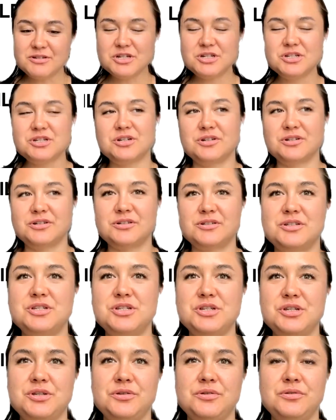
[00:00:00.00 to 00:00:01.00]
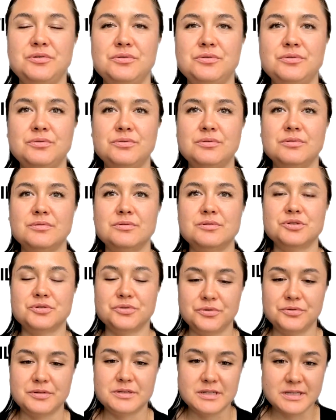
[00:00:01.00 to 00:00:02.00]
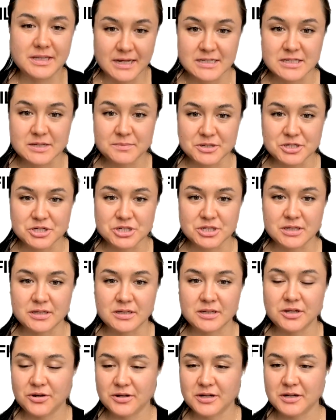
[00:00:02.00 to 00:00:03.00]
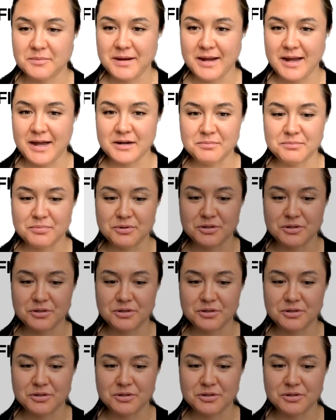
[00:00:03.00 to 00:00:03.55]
to turn to Truth, to the exhibition curated by Adam